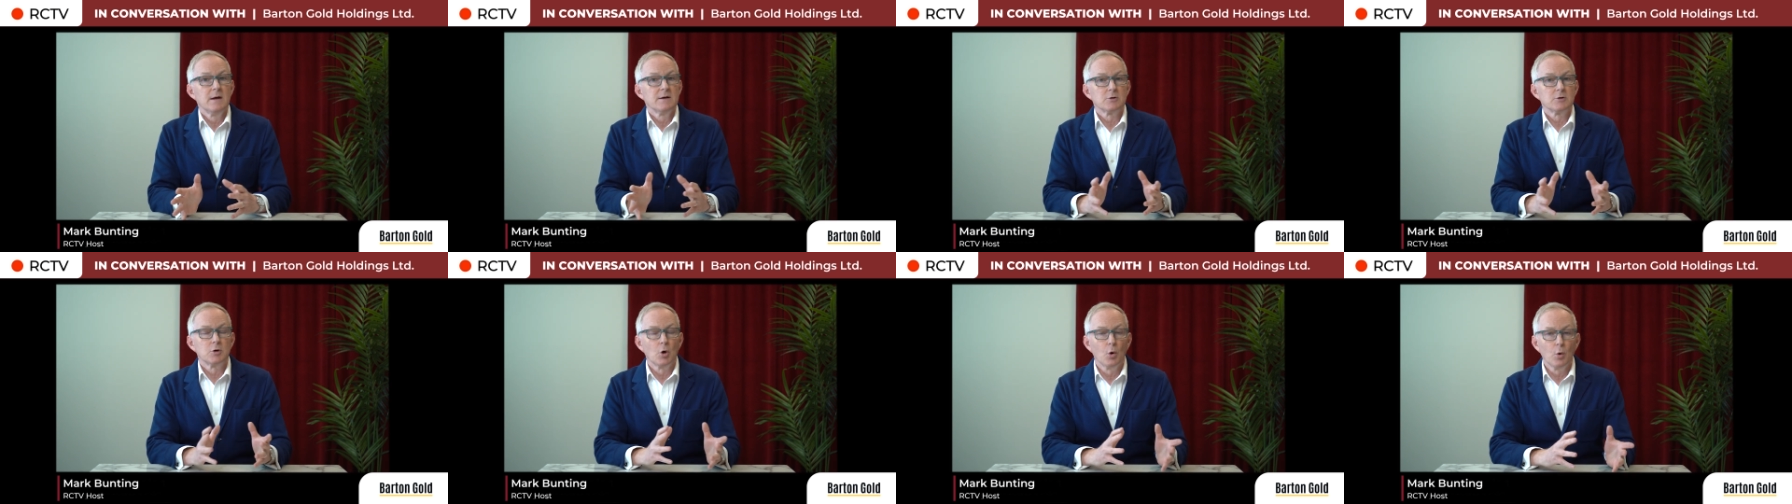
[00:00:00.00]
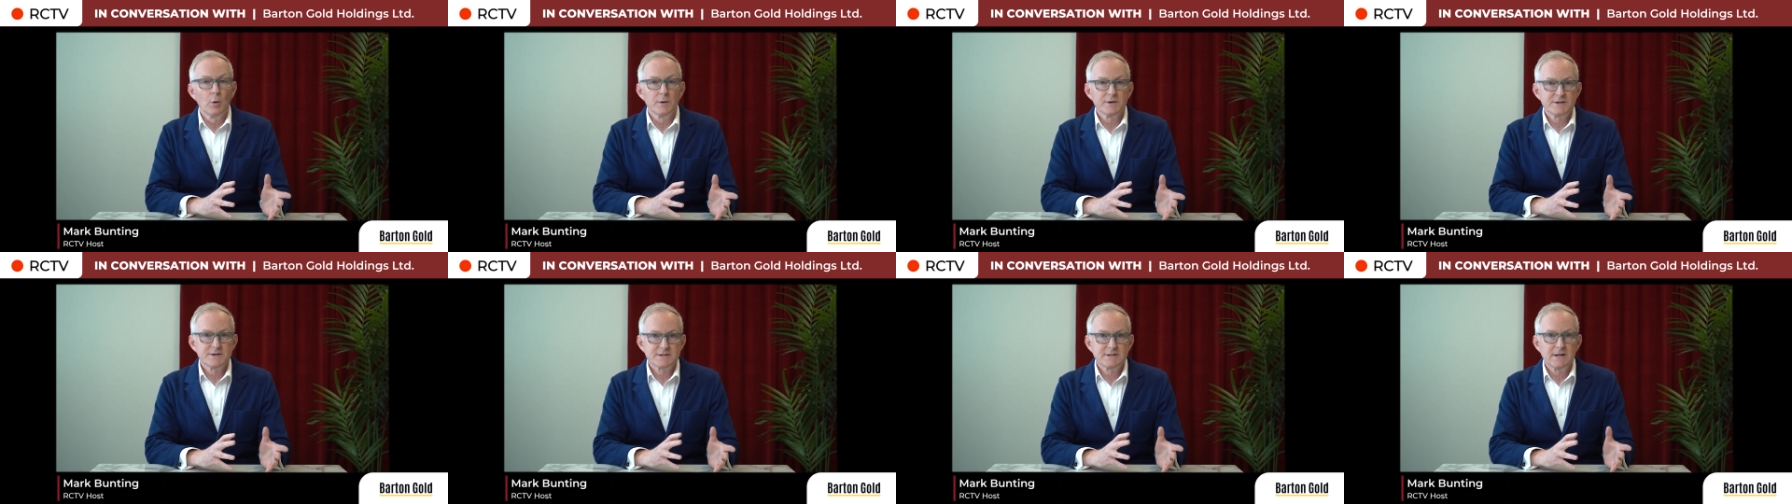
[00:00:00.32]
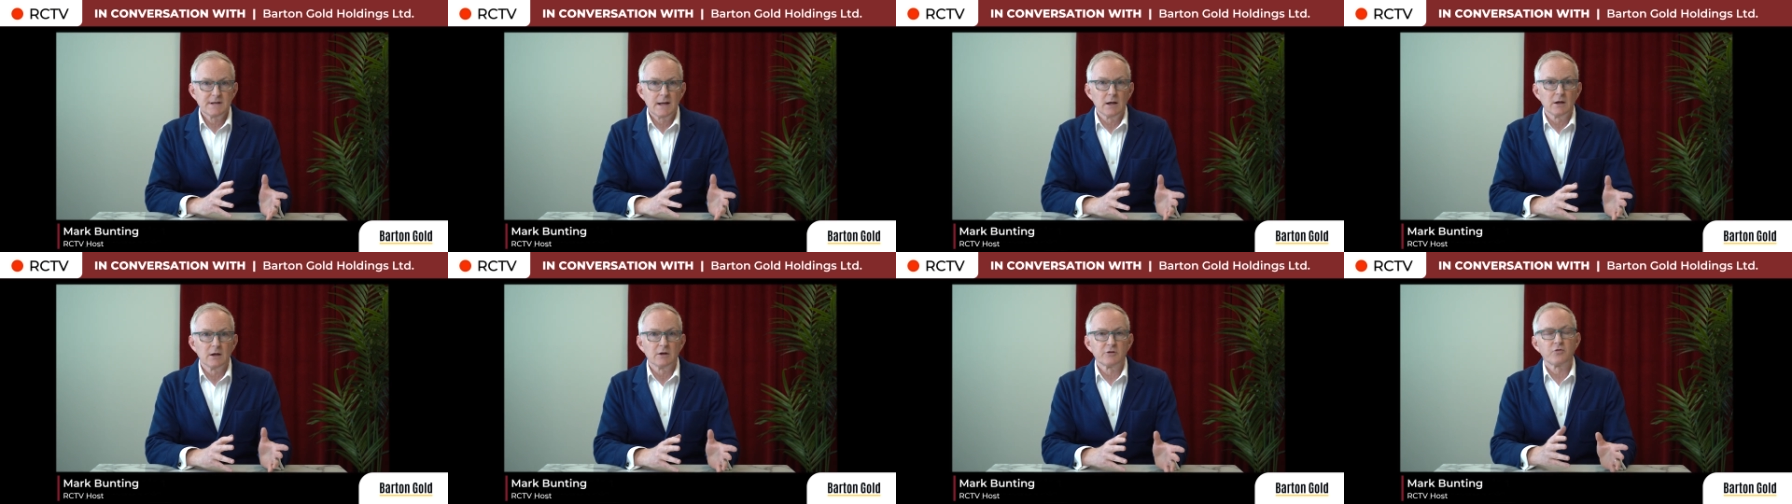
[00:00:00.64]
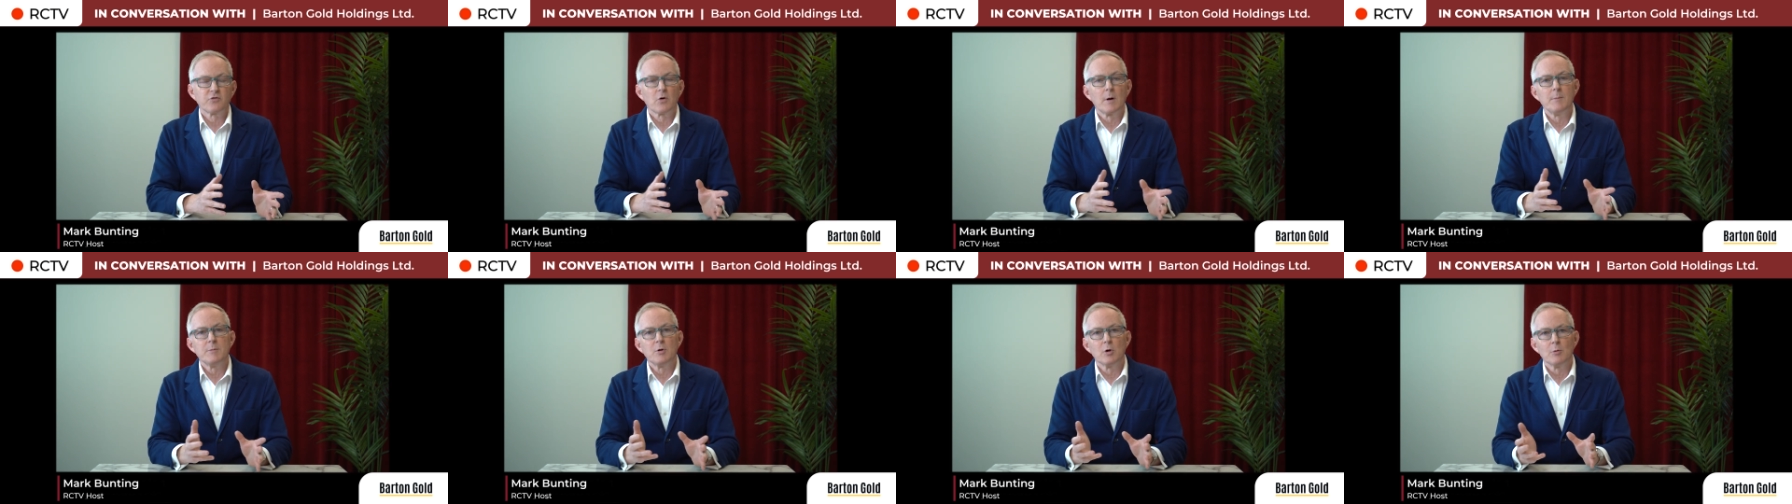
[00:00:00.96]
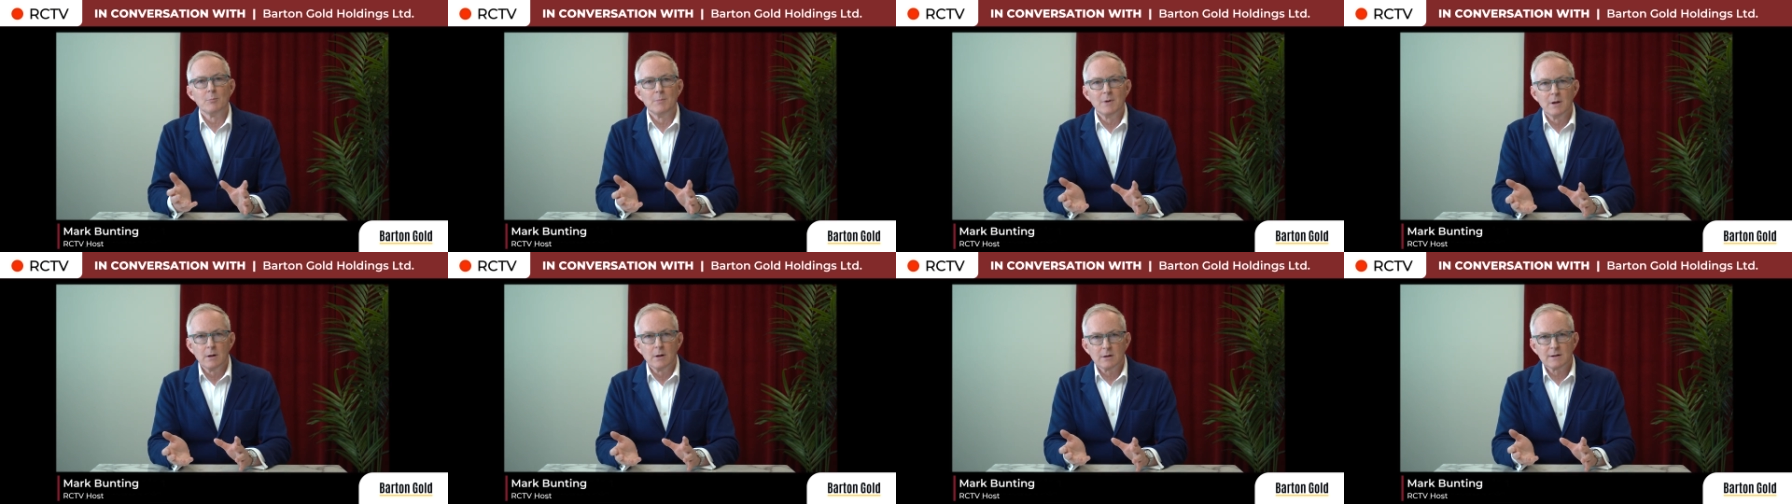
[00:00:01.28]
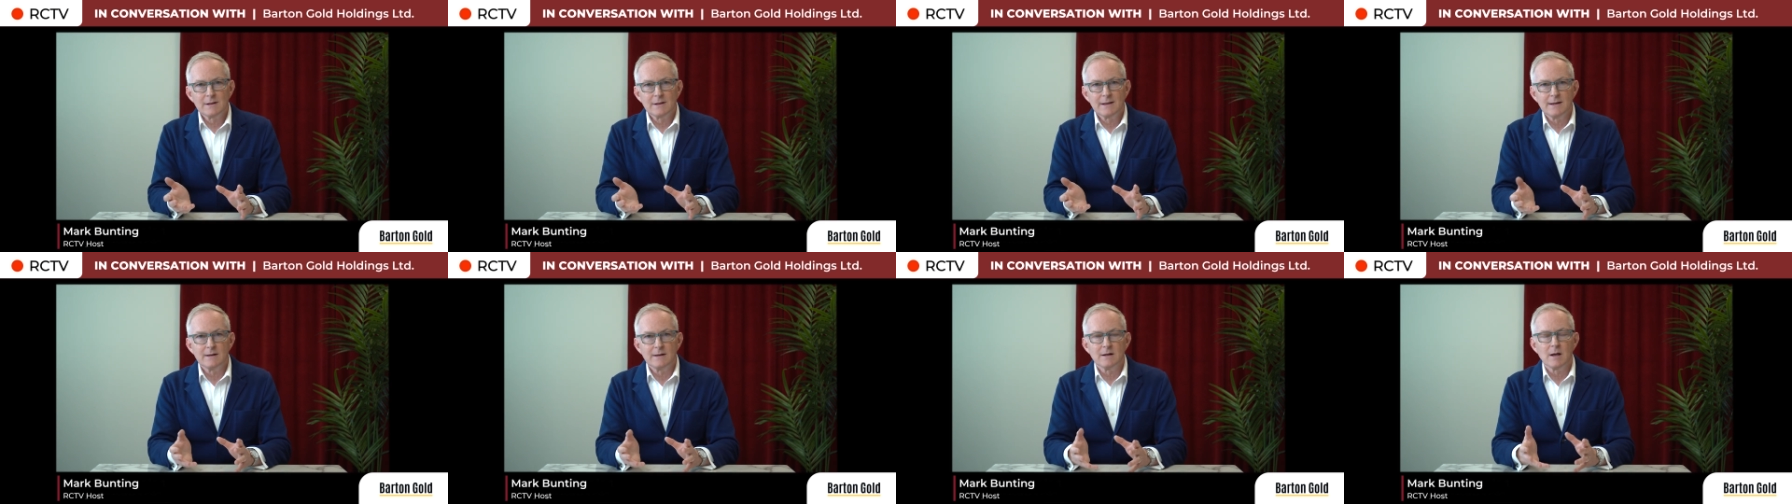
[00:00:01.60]
gold sales from your mill
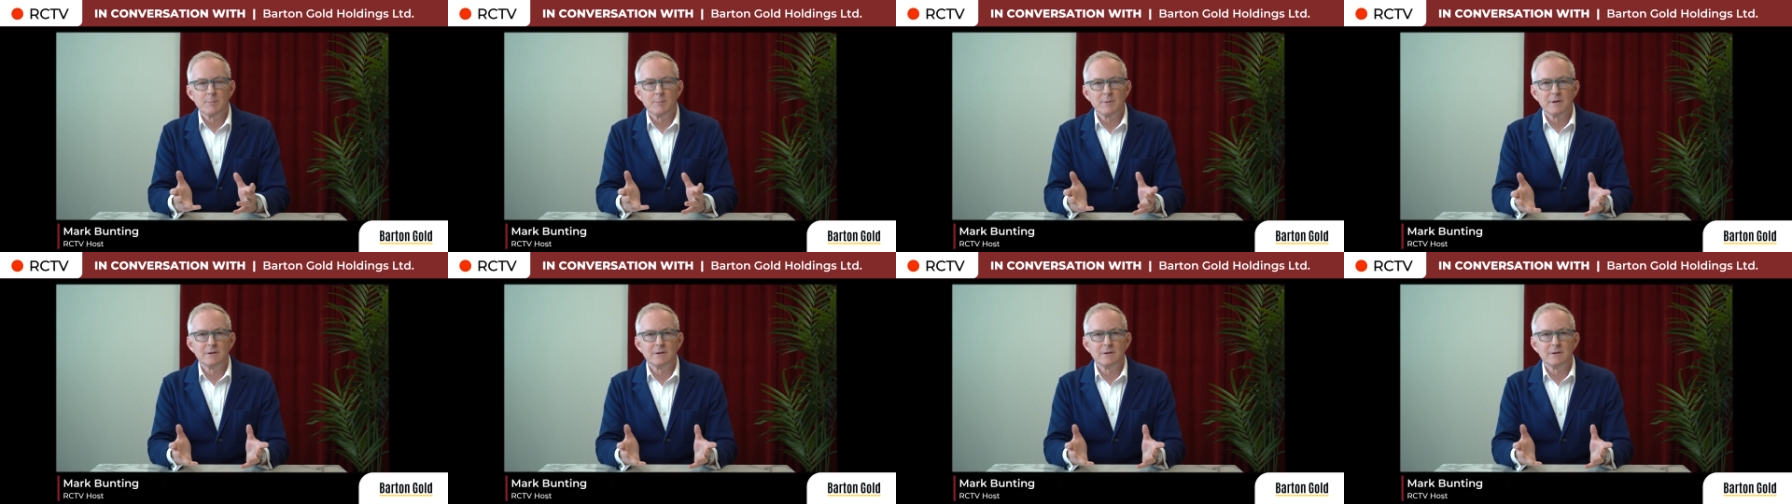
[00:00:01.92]
cleanup.